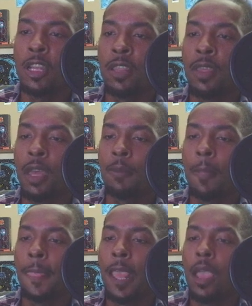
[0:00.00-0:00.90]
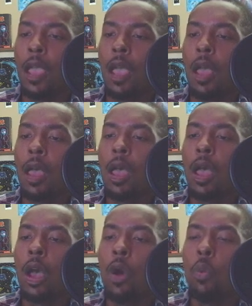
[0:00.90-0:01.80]
that
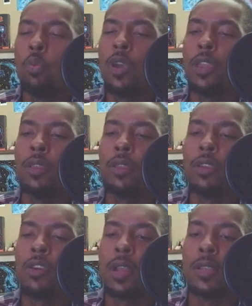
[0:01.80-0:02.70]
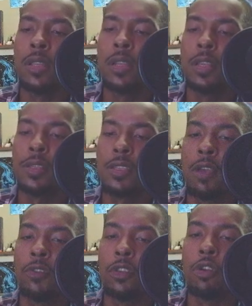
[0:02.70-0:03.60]
when your identity is
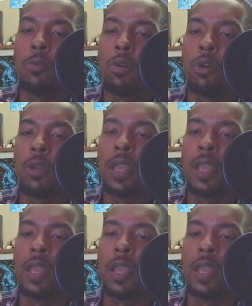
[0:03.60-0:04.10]
severed, you're more